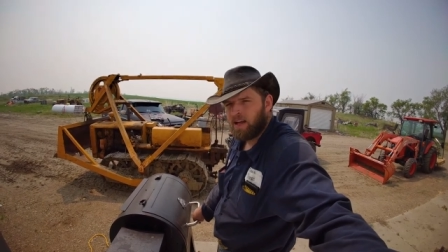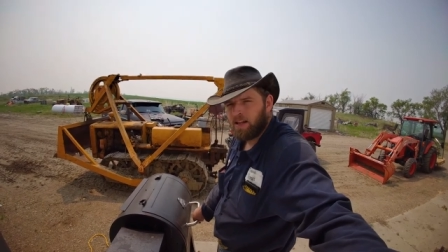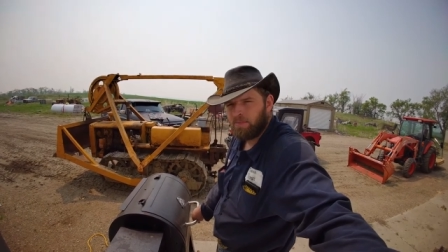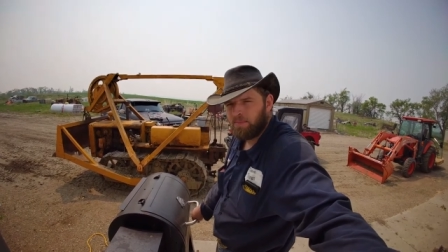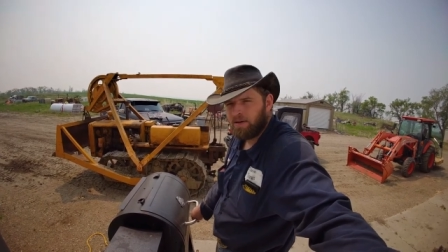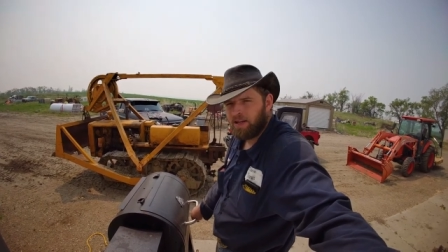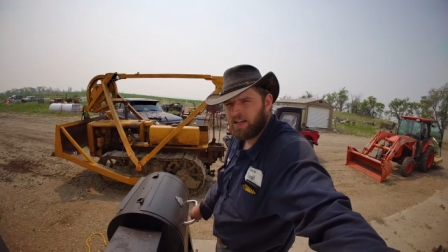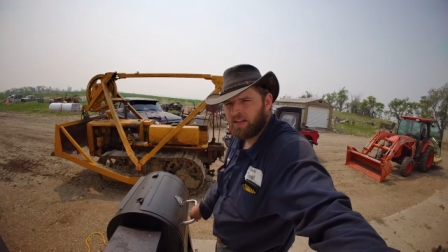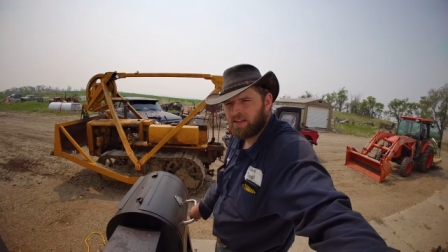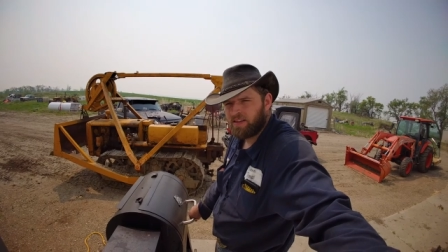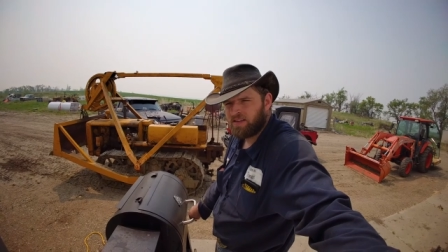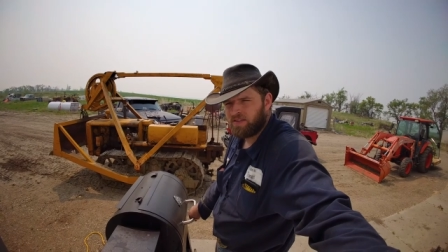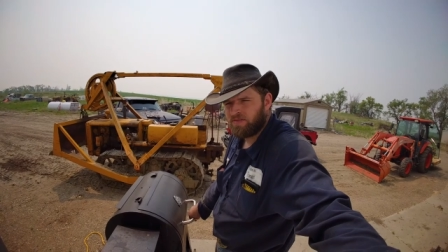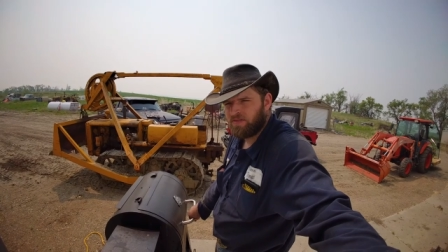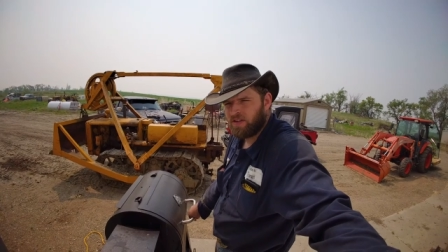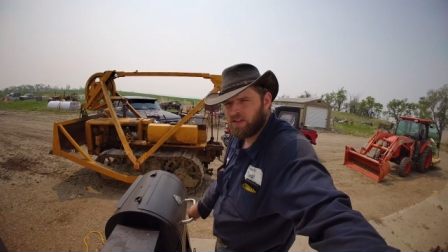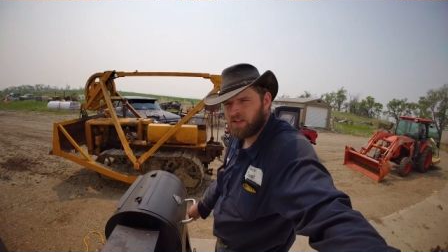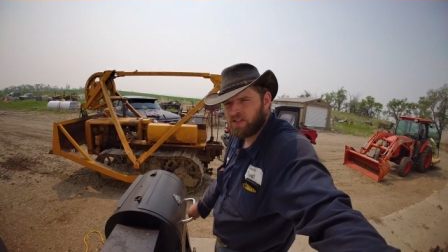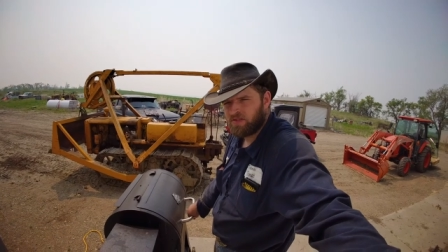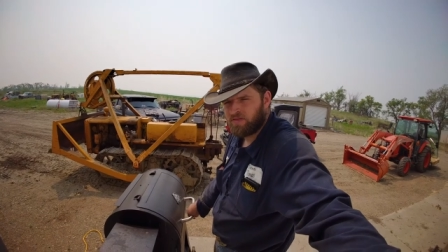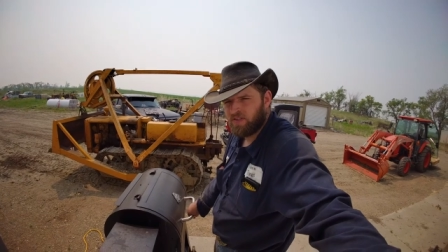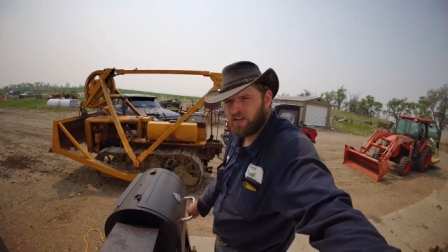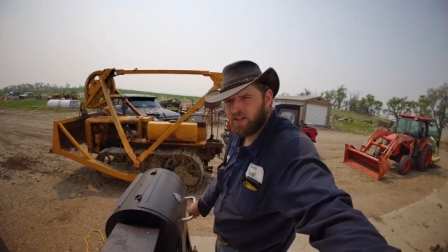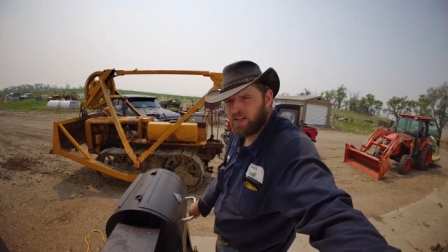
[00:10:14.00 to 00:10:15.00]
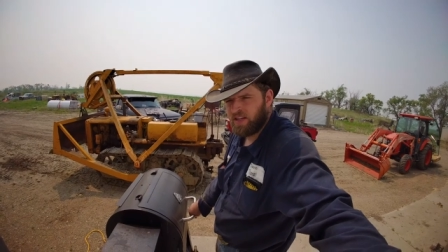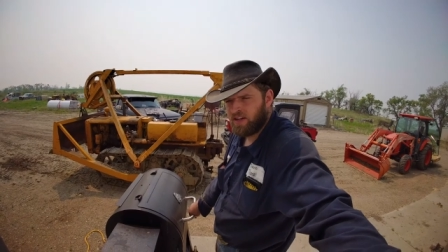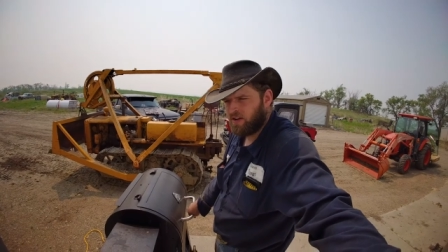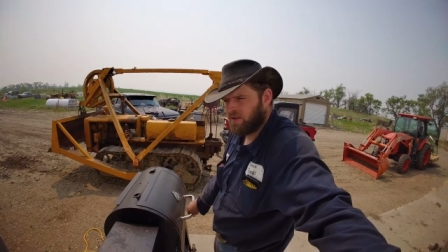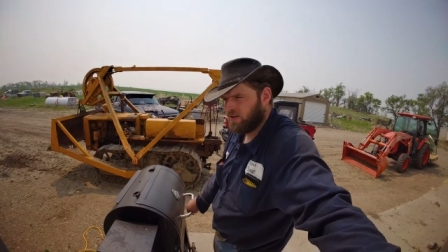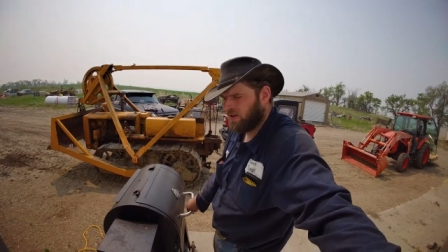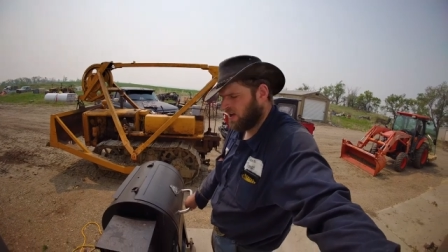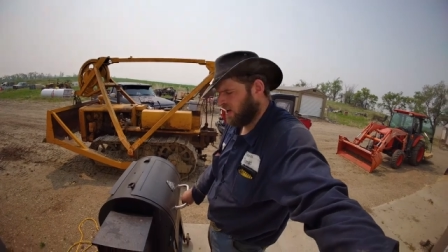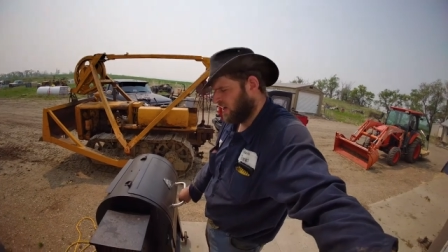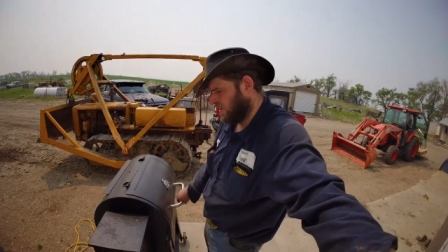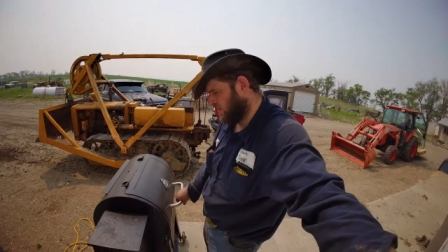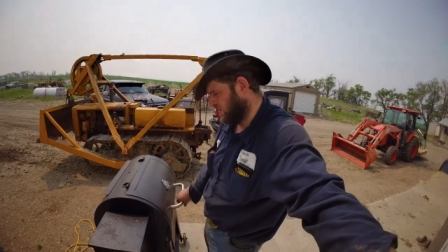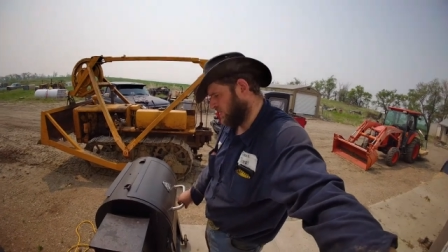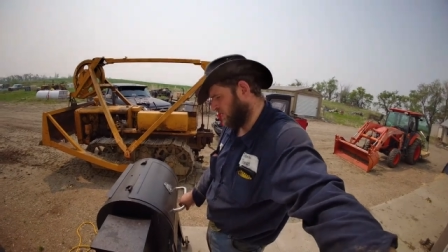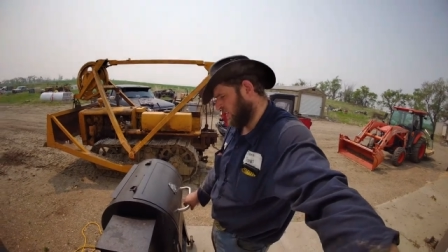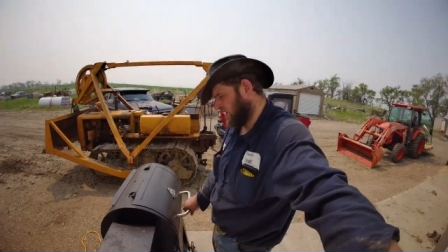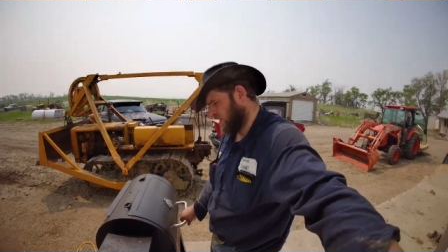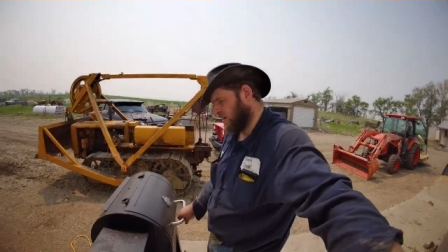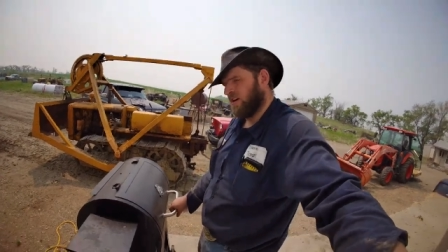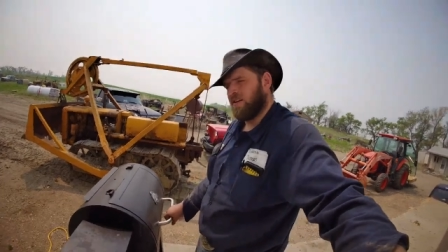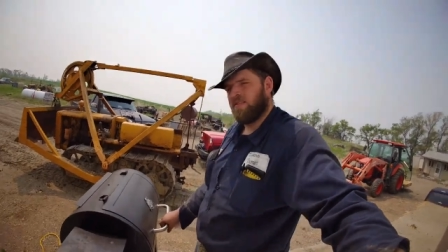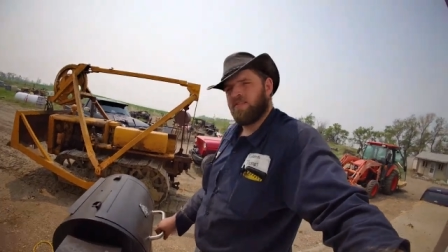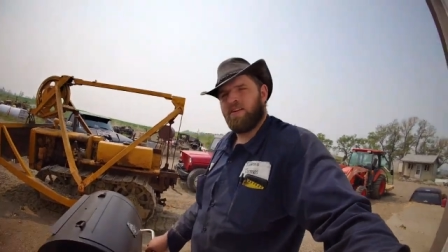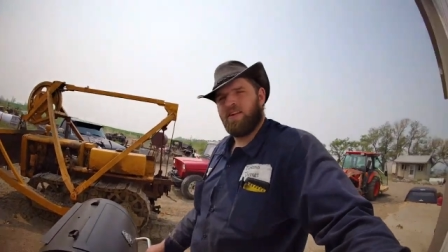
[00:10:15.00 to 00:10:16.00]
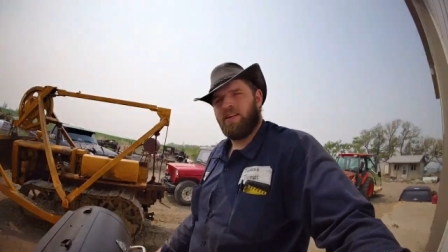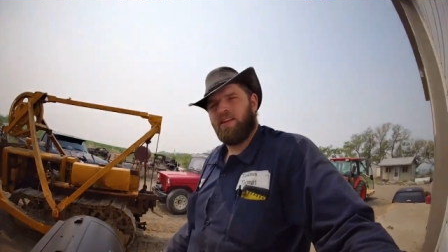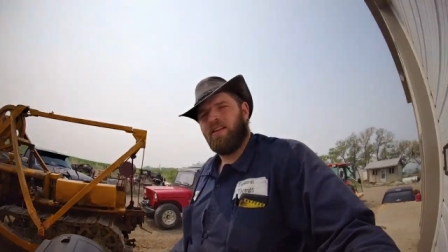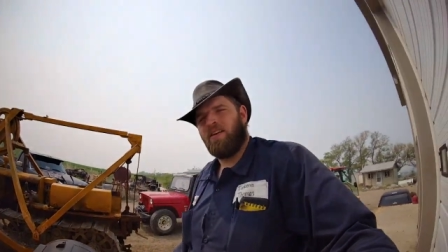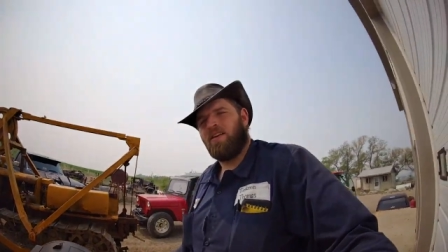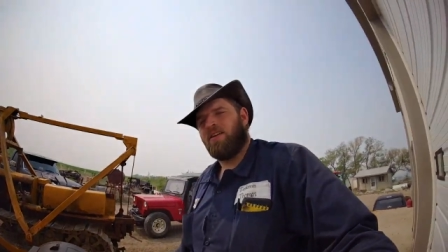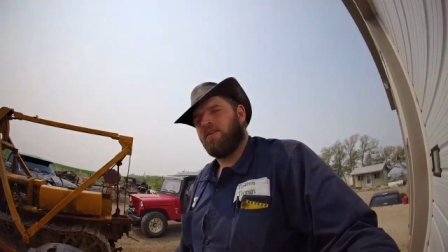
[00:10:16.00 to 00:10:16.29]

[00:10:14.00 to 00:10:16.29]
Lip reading: that'll be it for this video. I know I got really